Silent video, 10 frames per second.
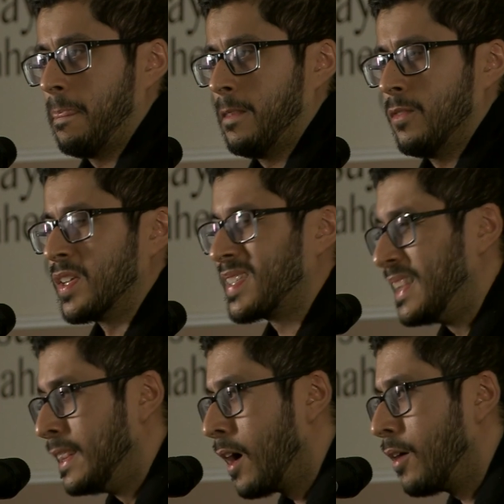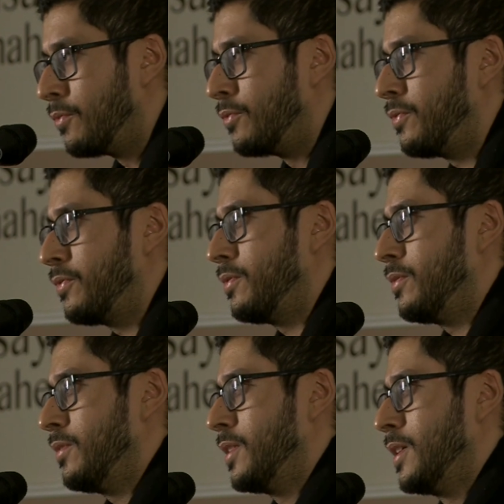this love
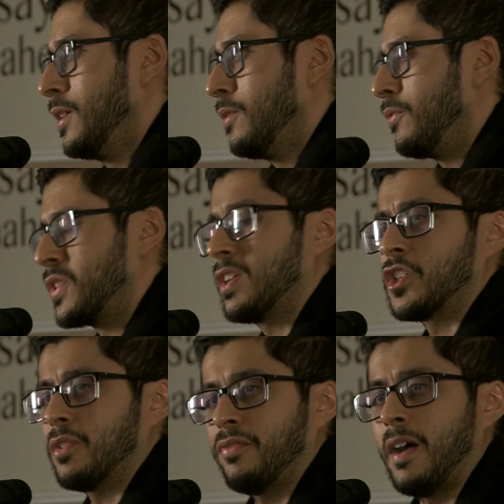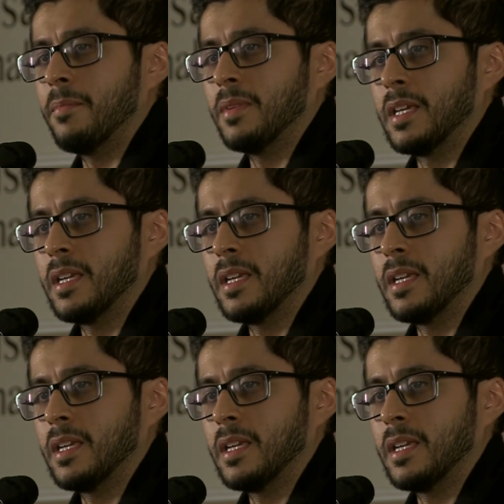for such a family.